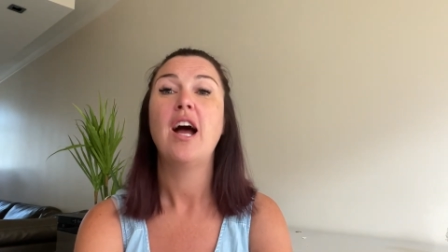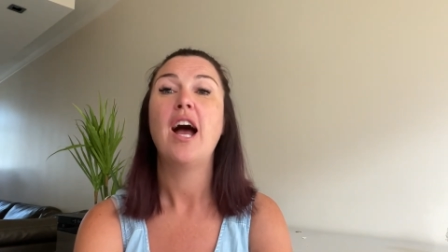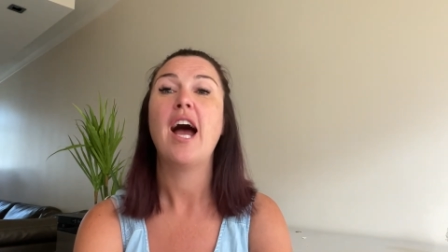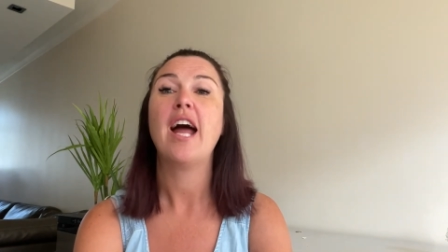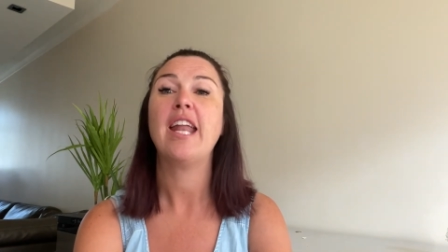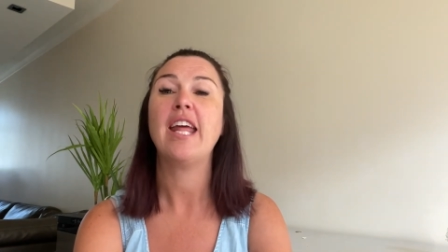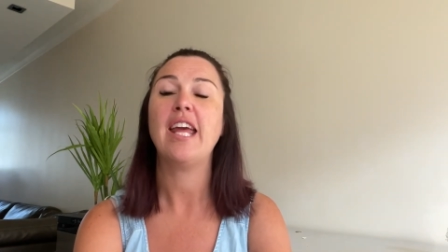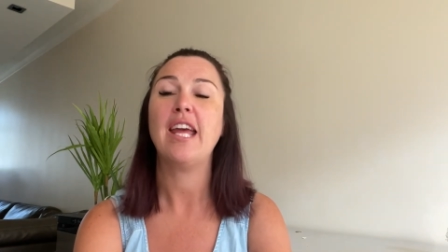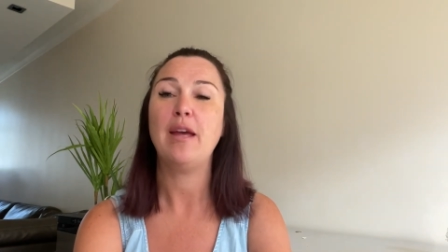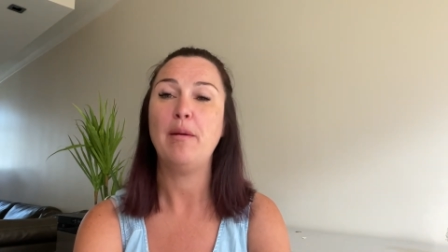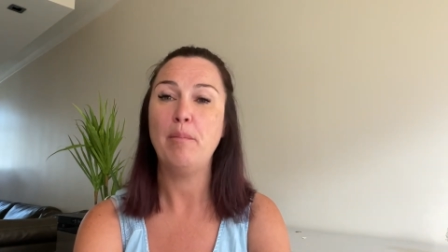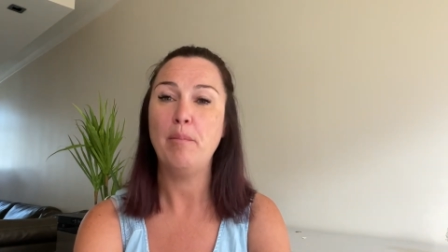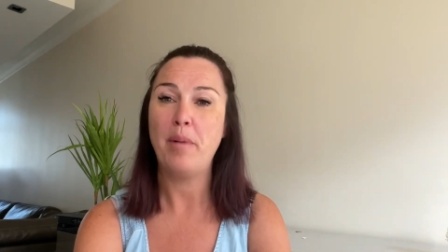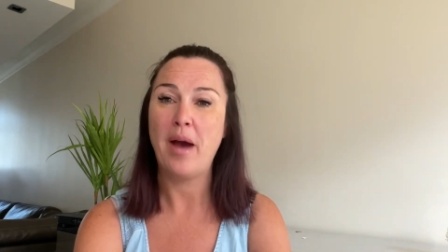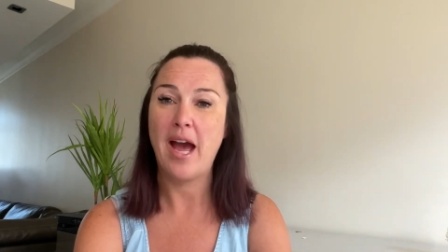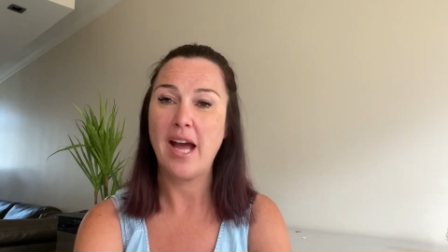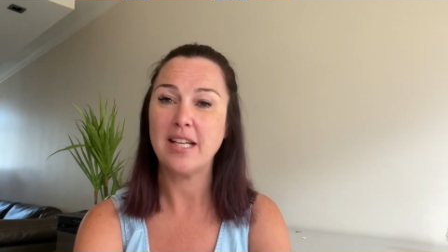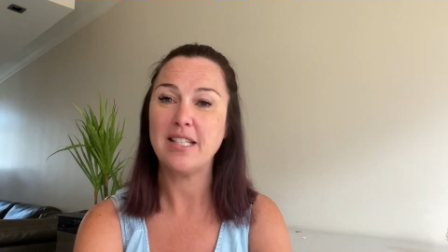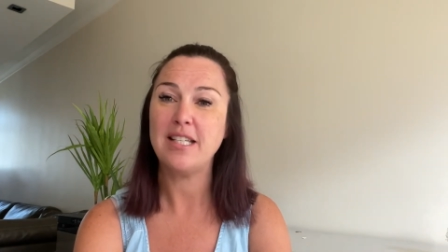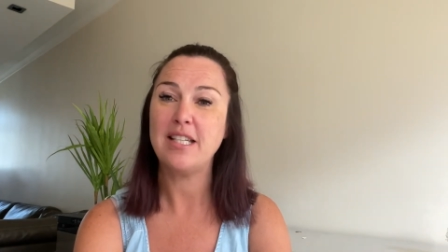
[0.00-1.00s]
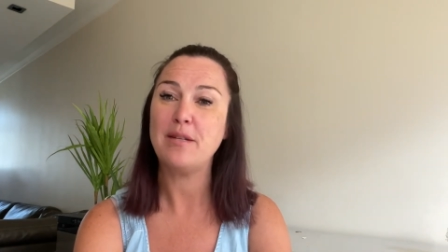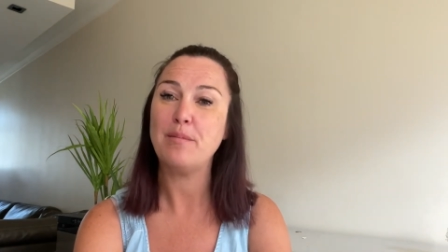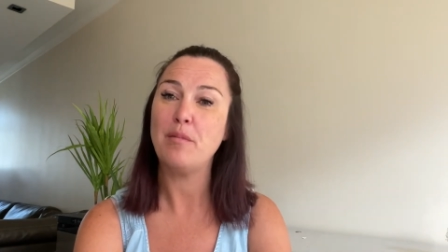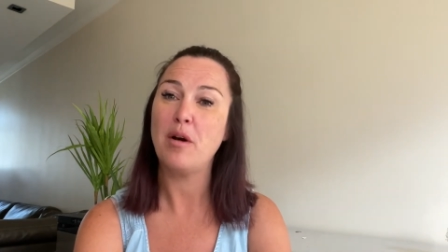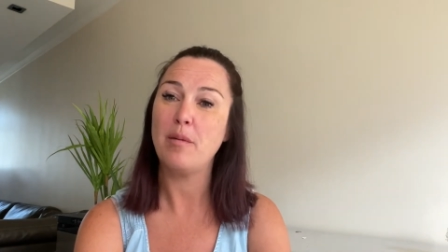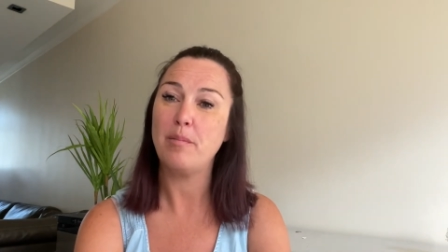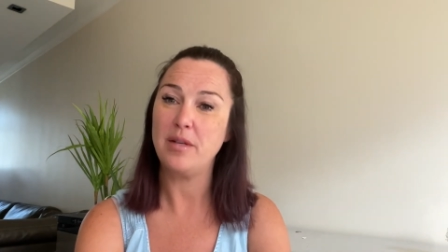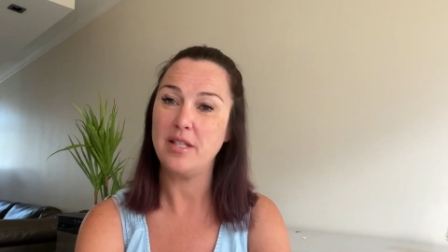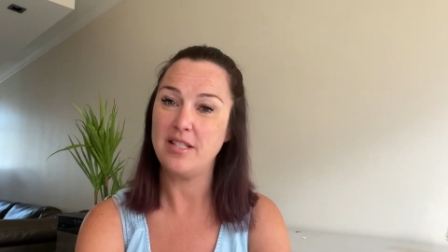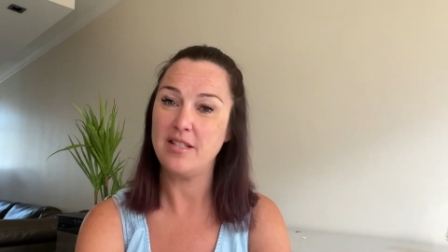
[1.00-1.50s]
and it impacted my
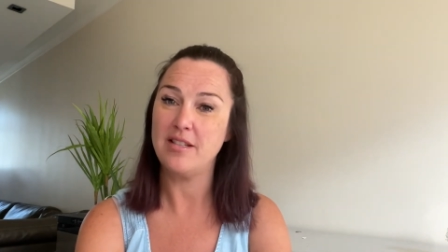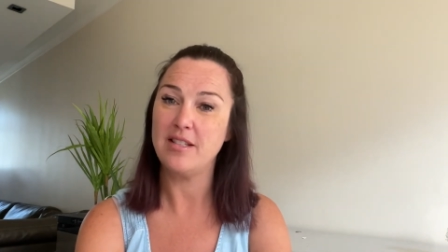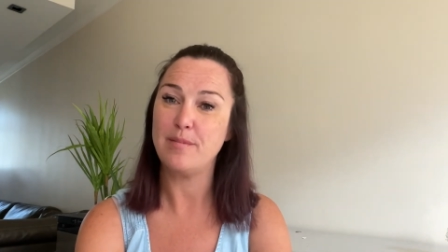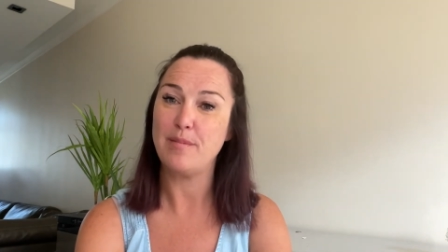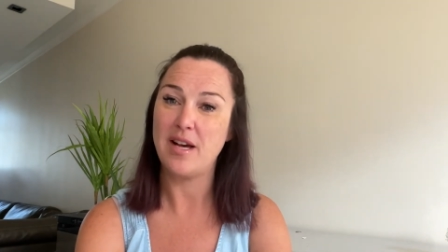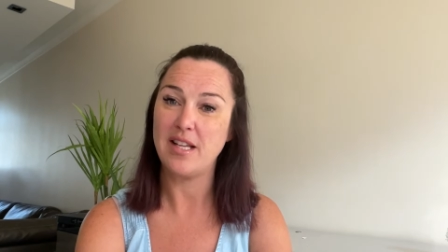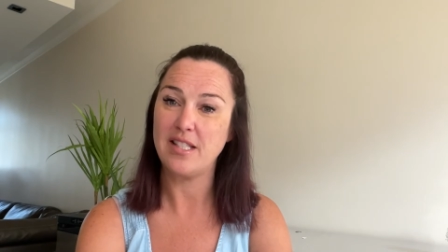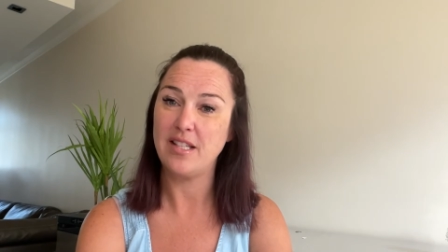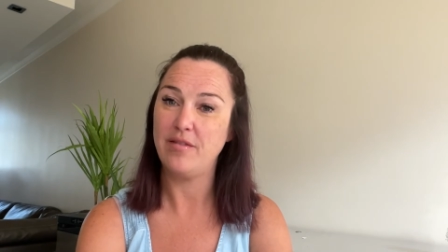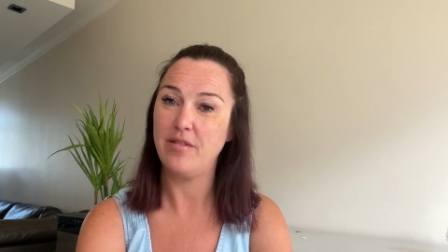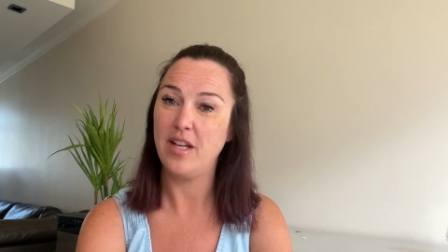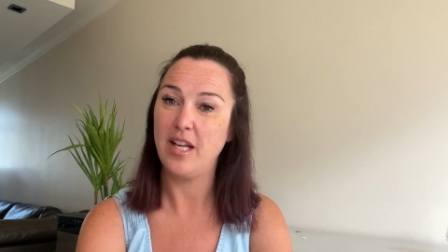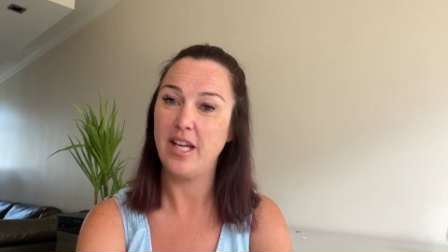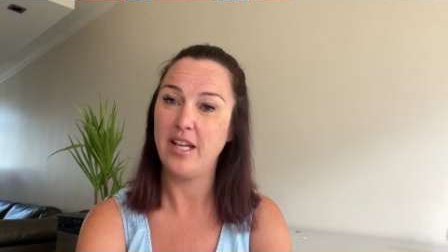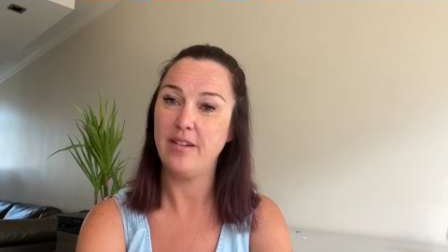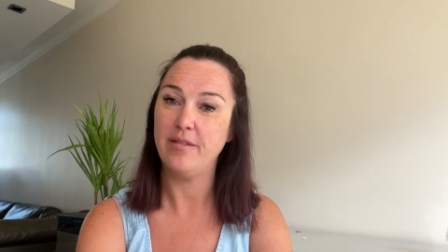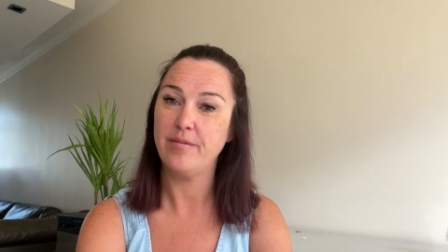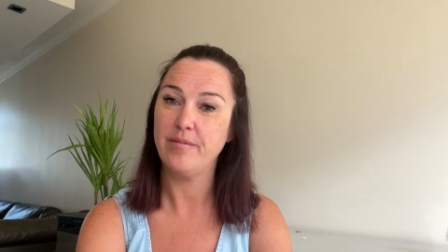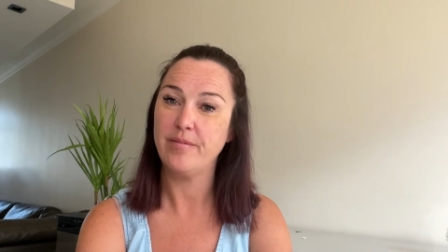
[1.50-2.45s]
business massively.